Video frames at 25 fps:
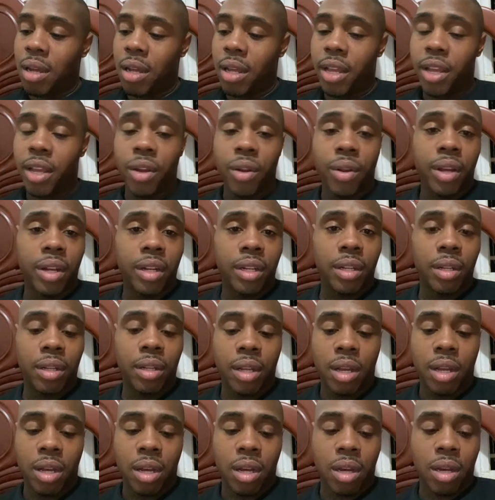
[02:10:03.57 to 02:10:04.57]
here in
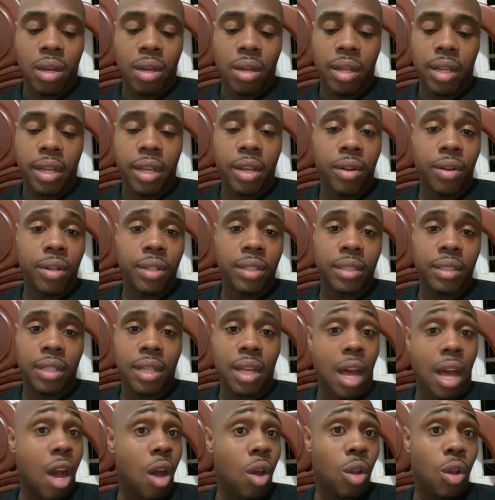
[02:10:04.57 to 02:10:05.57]

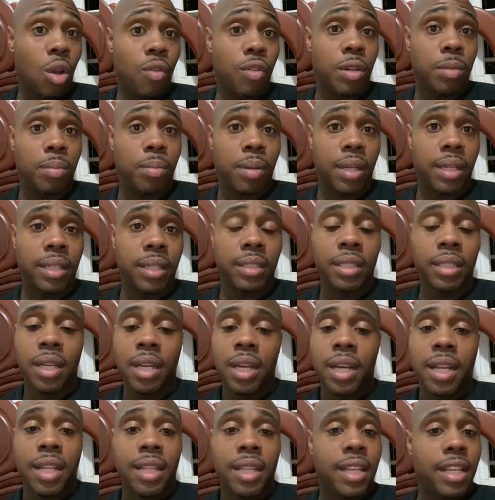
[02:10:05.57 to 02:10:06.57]
all over the place.
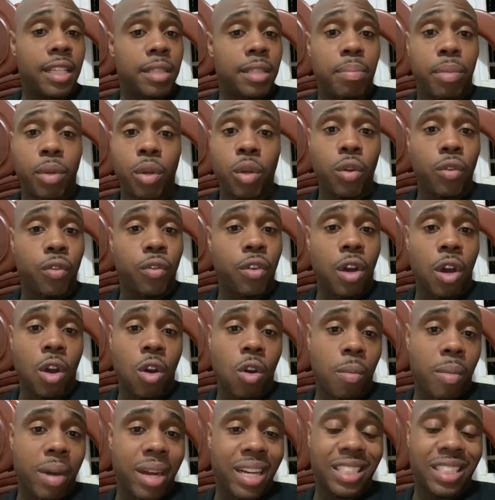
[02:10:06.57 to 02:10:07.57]
That's beautiful,
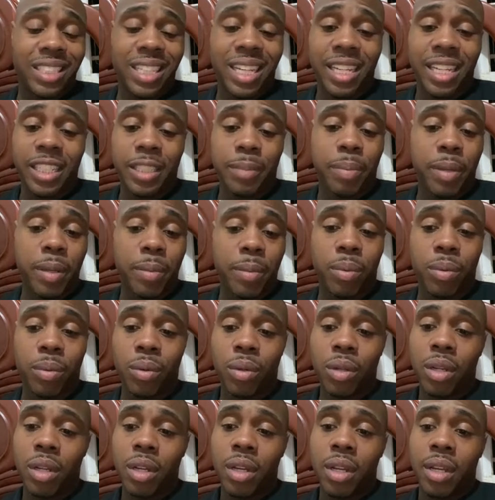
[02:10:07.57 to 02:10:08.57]
owned by the Chinese people,
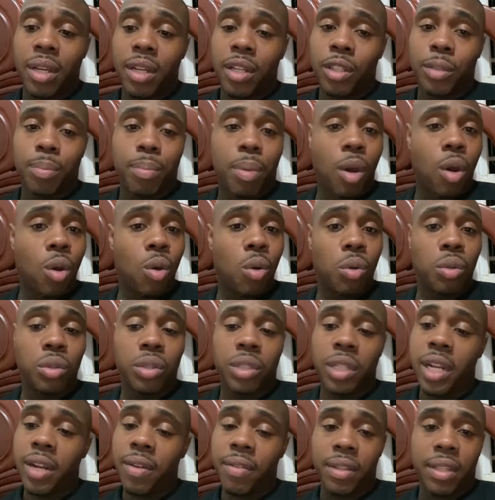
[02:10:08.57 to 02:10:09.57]
poles
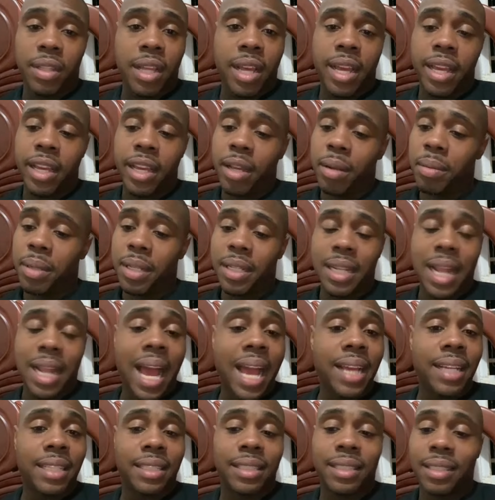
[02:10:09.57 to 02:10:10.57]
and everything, and they're
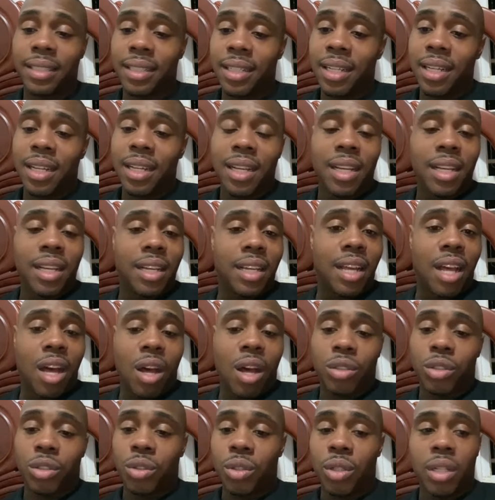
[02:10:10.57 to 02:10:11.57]
nice.
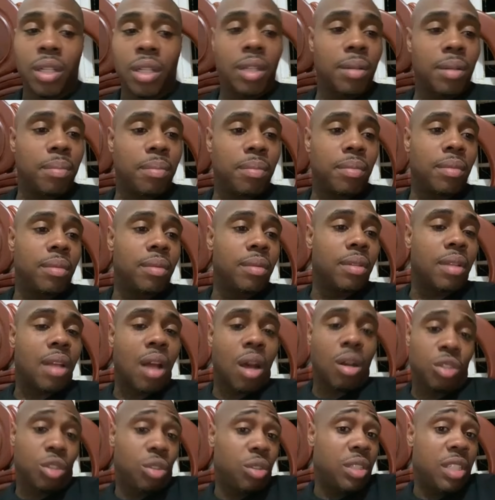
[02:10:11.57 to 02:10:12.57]
Cost you a little,
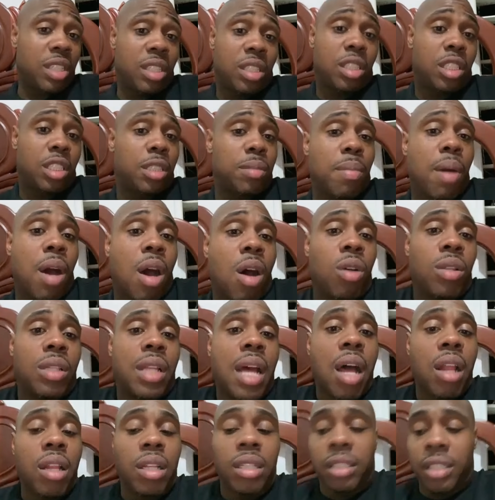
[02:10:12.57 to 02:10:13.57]
cost you just a small
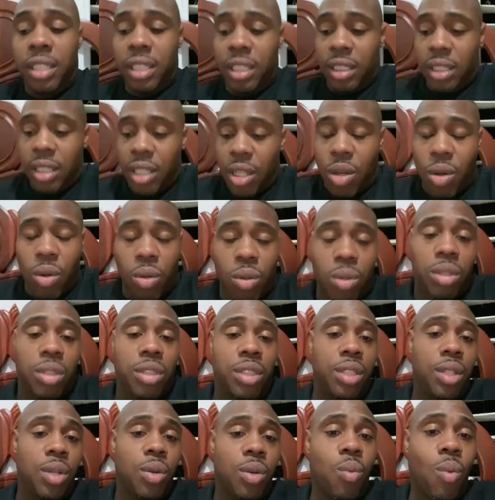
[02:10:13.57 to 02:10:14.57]
dollar just to go
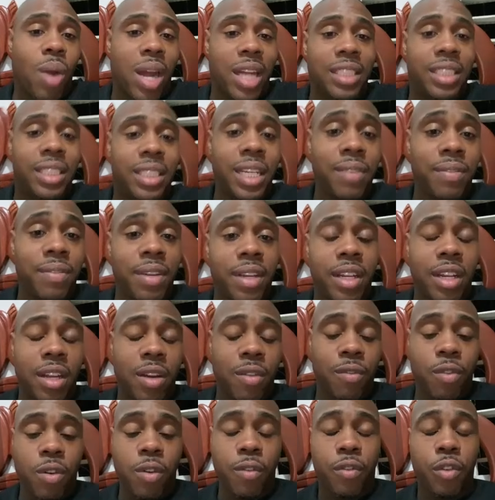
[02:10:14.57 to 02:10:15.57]
watch TV in there
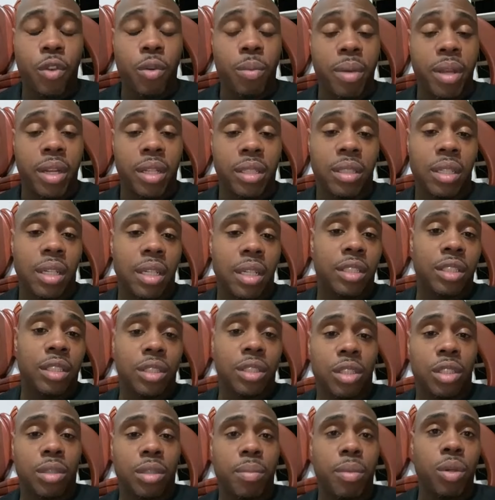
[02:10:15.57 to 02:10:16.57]
for a few minutes or listen
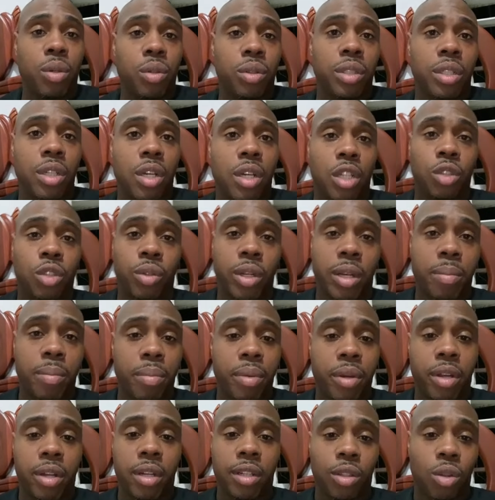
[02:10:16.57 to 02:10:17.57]
to some music or drink
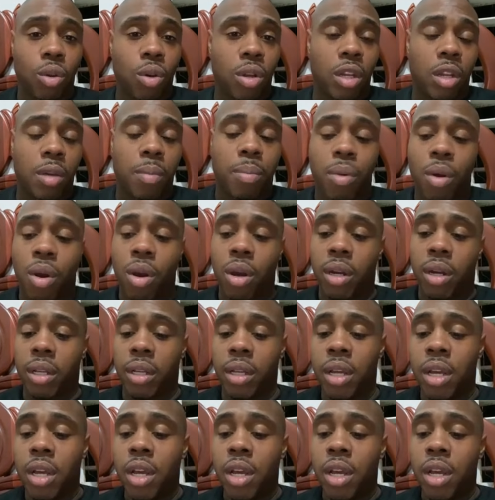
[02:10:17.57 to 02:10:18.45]
beer and throw a little party,